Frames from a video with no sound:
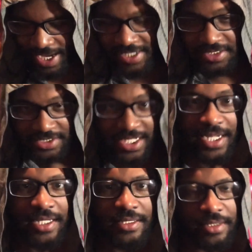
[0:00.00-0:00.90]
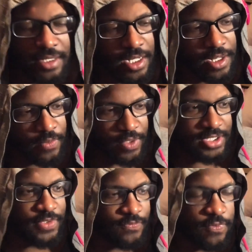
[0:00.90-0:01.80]
seen was
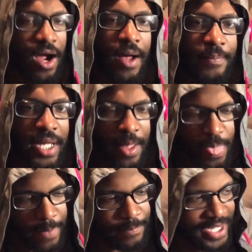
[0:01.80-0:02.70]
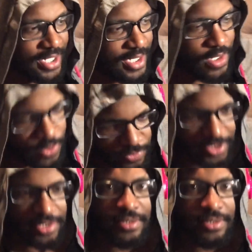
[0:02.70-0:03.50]
from Bit Kahuna.